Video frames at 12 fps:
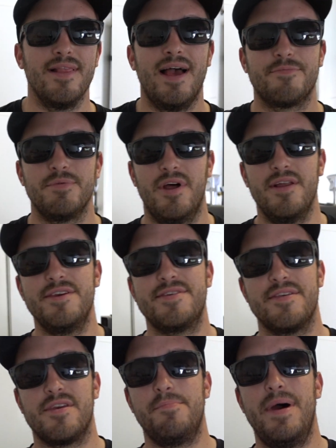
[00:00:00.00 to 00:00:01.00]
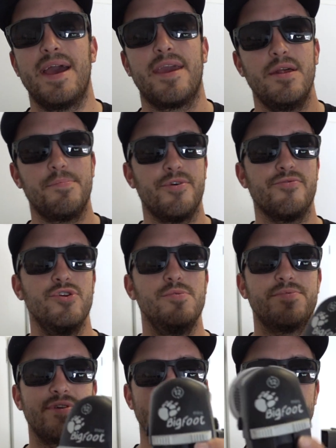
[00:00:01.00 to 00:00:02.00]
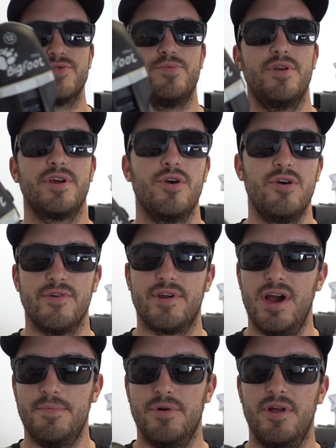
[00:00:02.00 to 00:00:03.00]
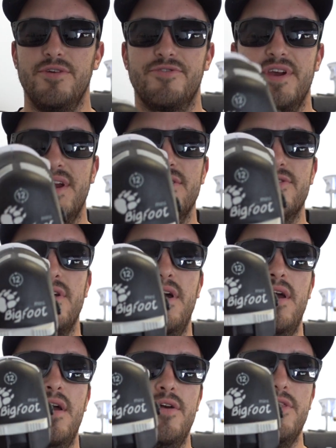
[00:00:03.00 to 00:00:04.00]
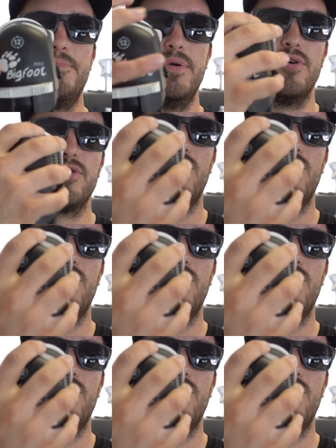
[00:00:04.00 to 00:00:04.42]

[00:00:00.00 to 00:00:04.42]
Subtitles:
last but not least, as I'm packing up the Rupes, I just want to go over a couple other things. The build